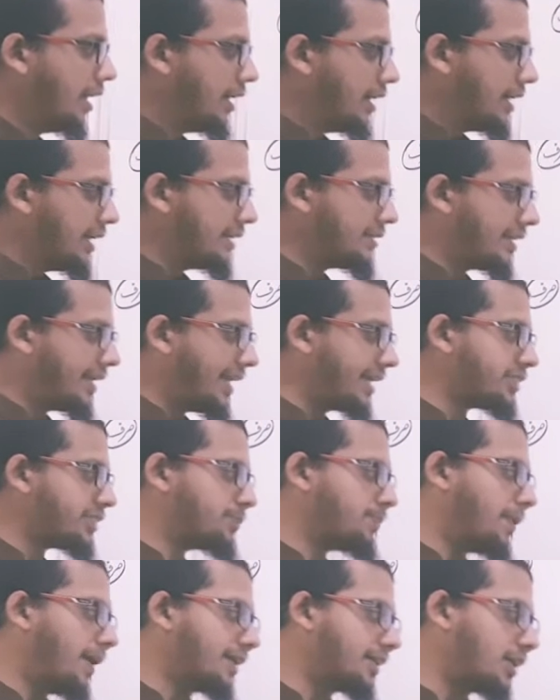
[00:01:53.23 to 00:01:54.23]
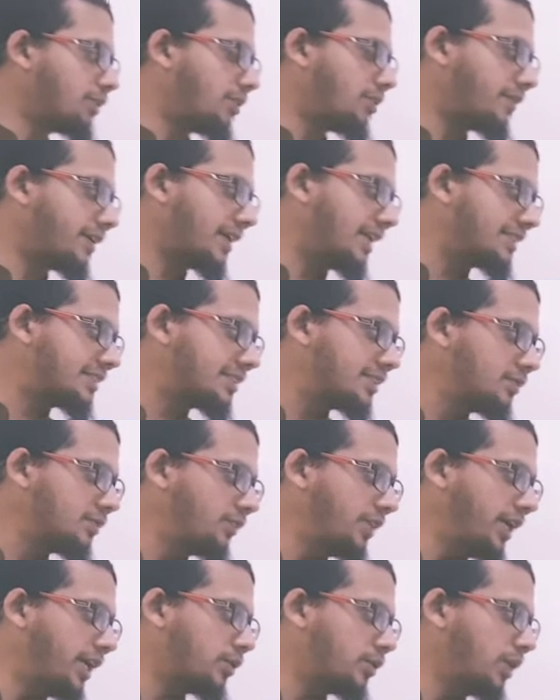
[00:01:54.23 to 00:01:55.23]
In the next part of our lesson,
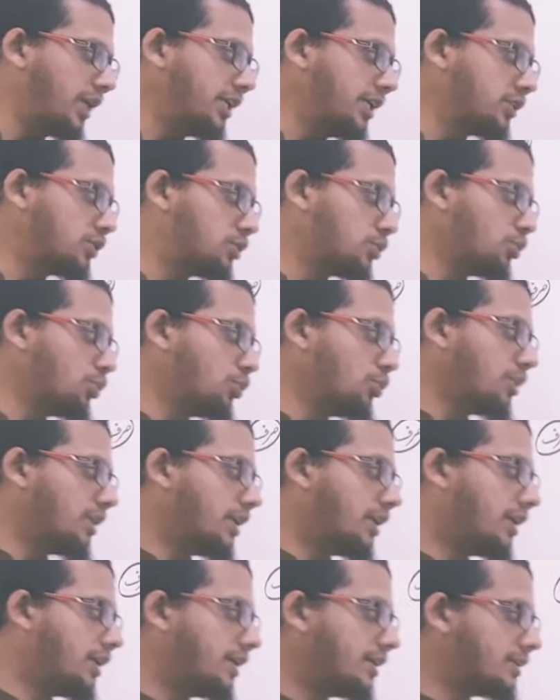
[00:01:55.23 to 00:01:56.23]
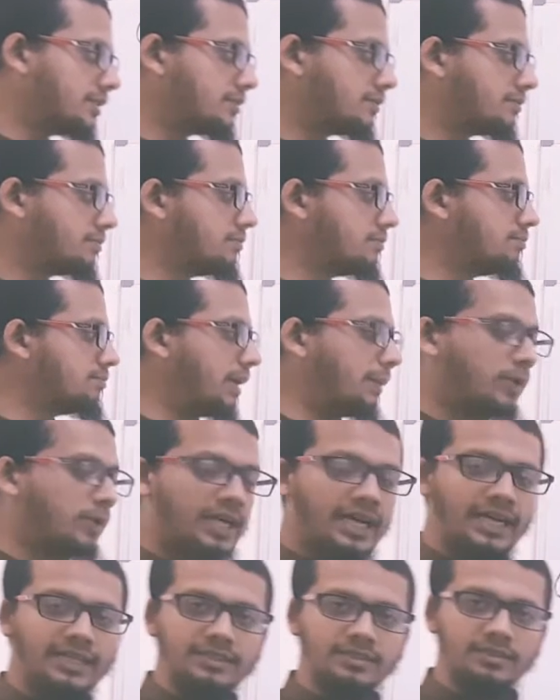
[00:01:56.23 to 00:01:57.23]
we are going to
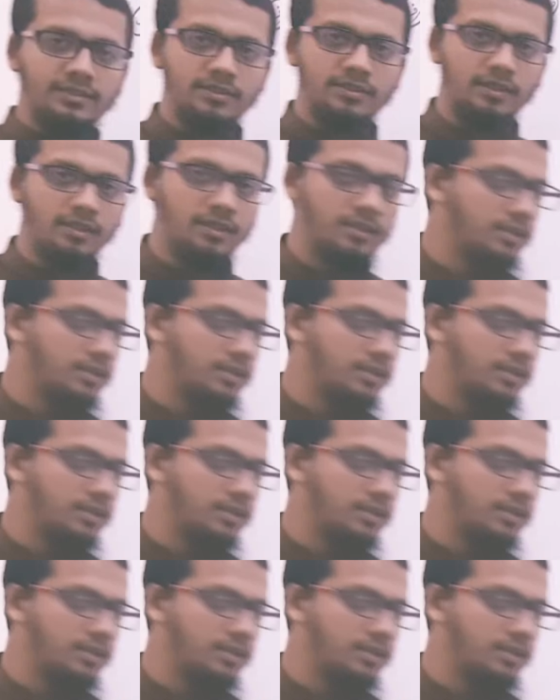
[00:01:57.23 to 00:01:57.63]
memorize